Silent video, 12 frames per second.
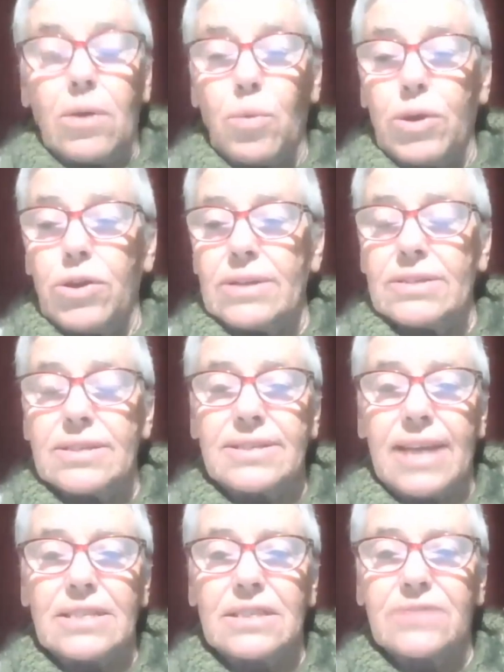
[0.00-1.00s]
We're not into
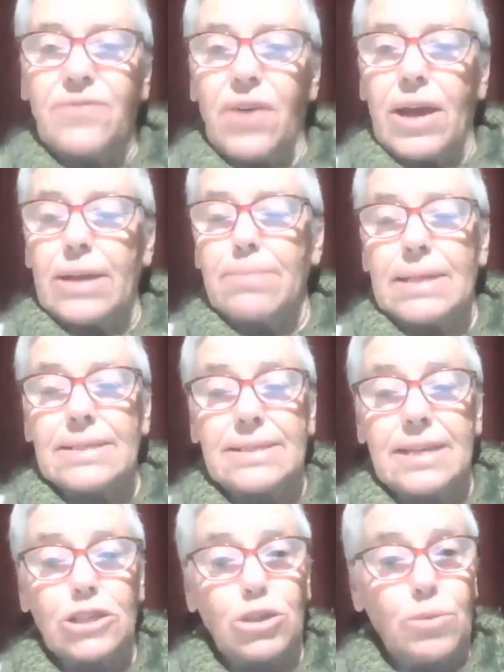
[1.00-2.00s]
satisfying
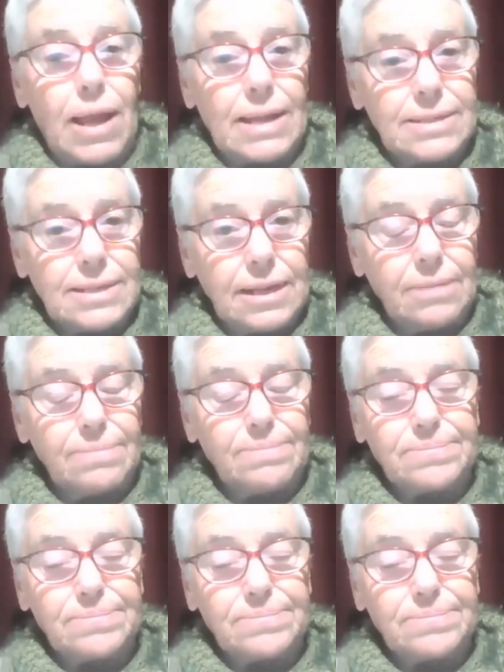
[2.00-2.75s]
men's sexuality.